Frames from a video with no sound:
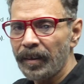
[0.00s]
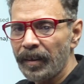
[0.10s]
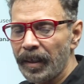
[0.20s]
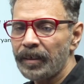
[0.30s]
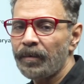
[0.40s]

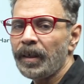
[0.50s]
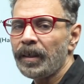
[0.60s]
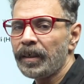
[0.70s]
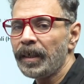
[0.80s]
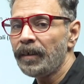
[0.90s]
This will
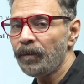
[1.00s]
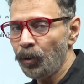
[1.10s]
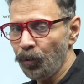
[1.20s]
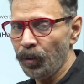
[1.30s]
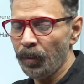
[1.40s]
give
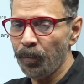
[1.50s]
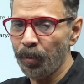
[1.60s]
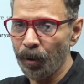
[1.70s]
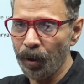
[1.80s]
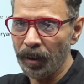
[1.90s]
you a
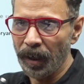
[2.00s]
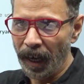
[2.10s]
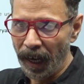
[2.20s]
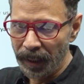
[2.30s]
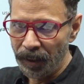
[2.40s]
broad
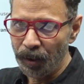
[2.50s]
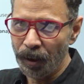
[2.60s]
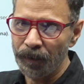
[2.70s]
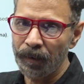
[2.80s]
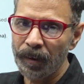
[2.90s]
idea of